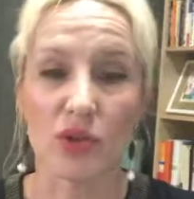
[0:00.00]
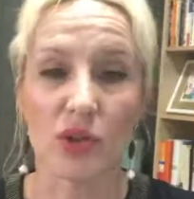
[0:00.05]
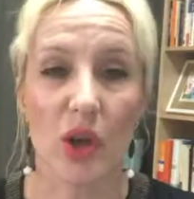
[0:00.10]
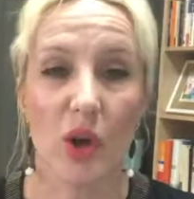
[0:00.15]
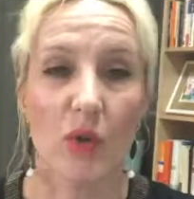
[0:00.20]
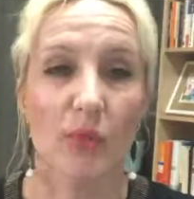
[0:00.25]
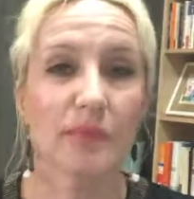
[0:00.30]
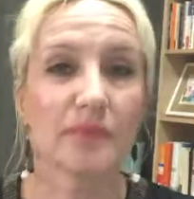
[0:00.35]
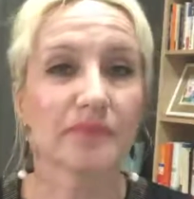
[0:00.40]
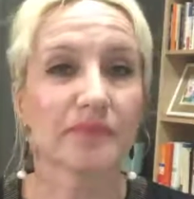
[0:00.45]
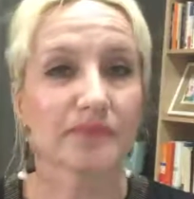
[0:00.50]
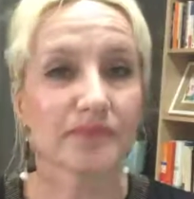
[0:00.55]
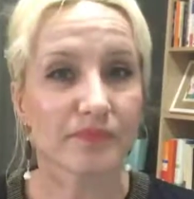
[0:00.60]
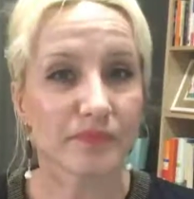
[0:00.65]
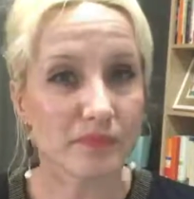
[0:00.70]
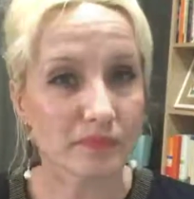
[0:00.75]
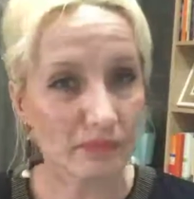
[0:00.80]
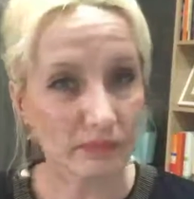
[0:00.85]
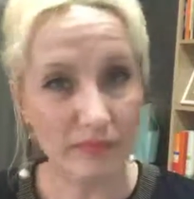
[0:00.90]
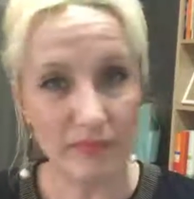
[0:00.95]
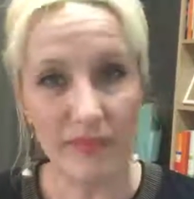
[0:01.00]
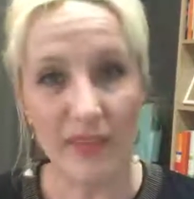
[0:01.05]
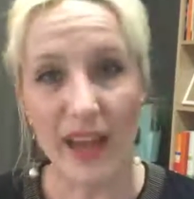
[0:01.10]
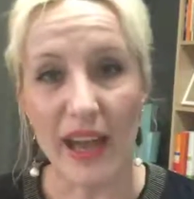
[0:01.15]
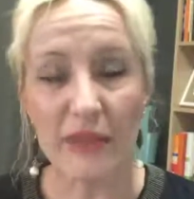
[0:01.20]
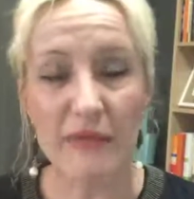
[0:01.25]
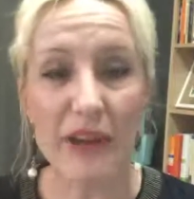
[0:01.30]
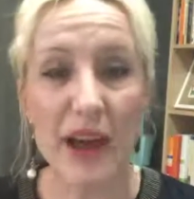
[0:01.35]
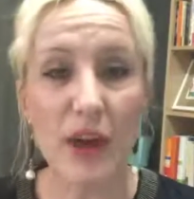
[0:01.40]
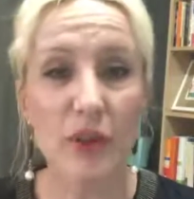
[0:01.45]
So
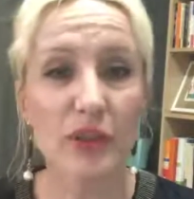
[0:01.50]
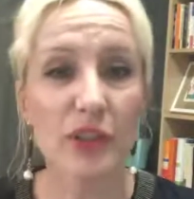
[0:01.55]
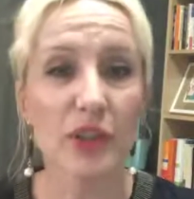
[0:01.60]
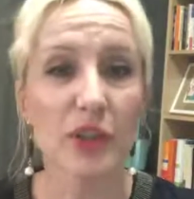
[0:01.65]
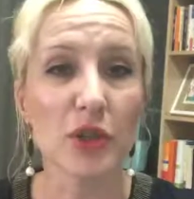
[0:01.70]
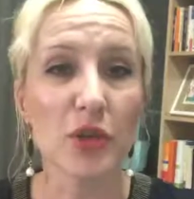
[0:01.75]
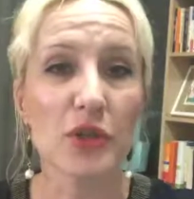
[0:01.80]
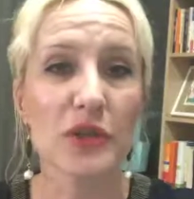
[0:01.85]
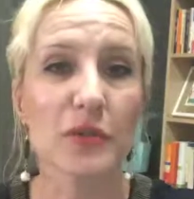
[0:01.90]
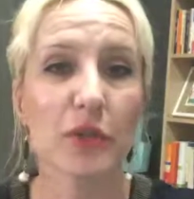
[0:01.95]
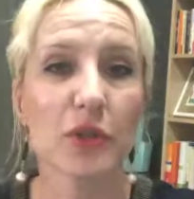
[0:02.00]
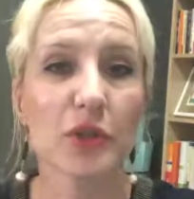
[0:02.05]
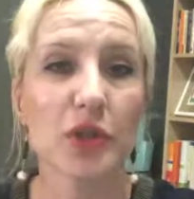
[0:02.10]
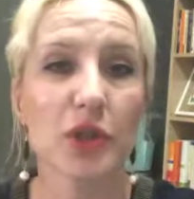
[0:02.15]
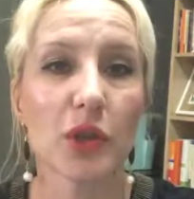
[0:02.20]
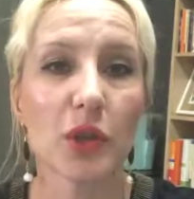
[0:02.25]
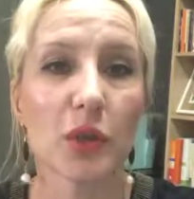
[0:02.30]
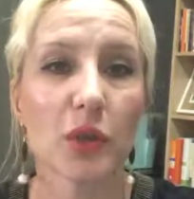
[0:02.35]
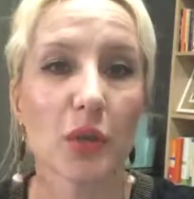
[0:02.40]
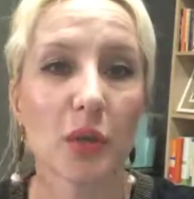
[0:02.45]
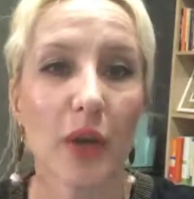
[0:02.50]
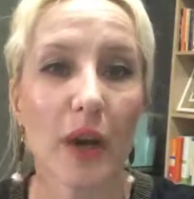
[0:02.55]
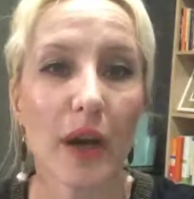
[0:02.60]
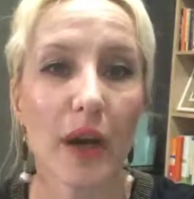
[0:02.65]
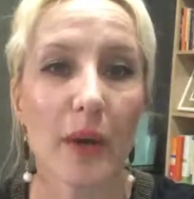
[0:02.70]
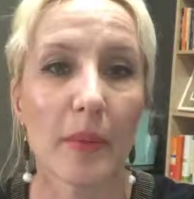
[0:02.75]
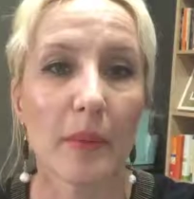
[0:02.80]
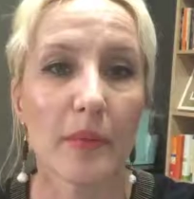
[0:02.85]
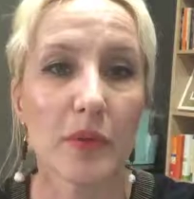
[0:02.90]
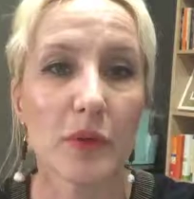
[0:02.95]
I found it useful to
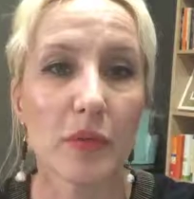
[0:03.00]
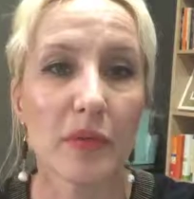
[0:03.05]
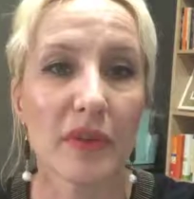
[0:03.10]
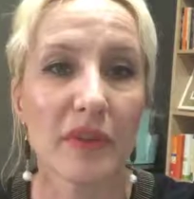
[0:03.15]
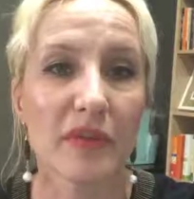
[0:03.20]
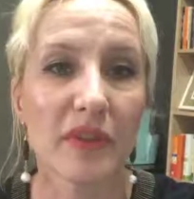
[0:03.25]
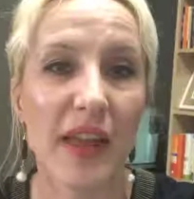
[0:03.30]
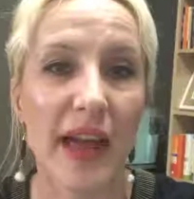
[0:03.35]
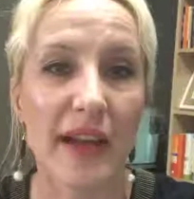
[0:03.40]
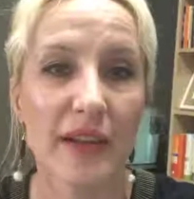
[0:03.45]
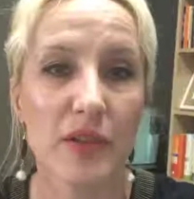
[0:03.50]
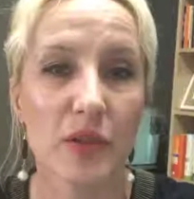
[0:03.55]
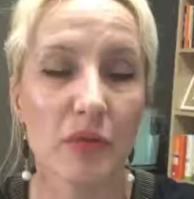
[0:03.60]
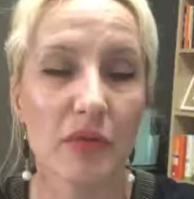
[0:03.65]
reflect.